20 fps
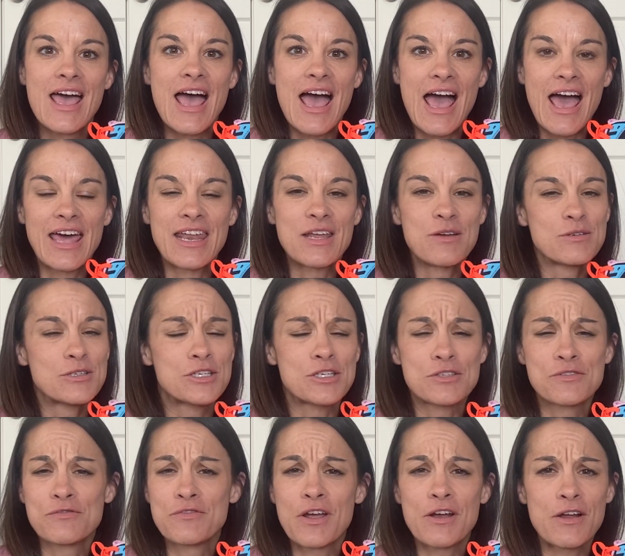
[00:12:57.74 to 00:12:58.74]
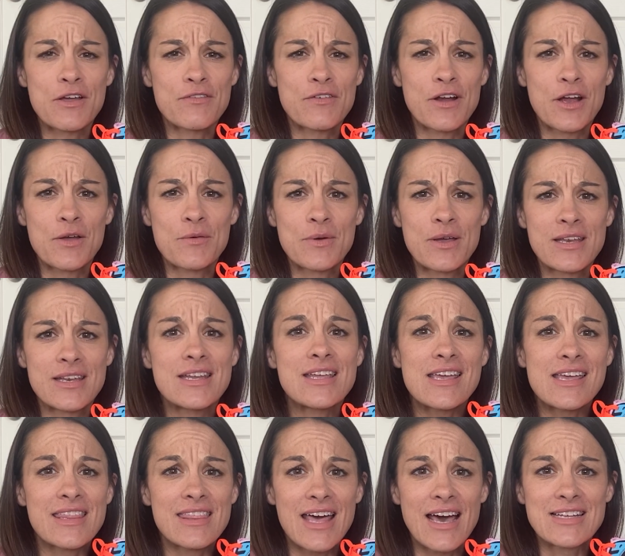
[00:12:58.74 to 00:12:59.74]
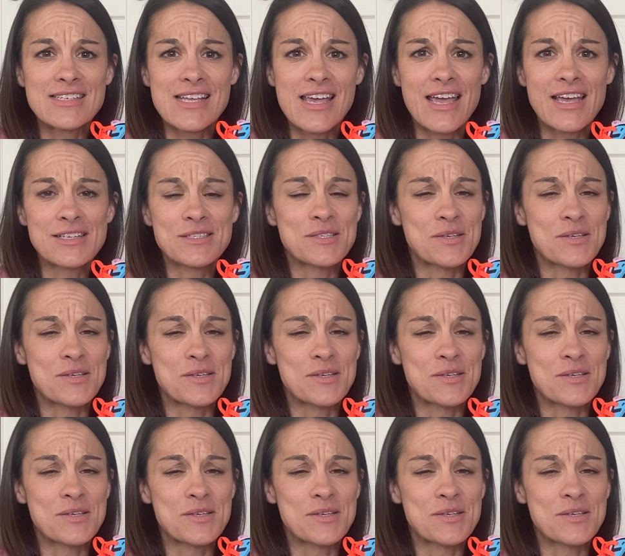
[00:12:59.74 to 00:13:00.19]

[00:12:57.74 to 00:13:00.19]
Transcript: and it was just very windy that day,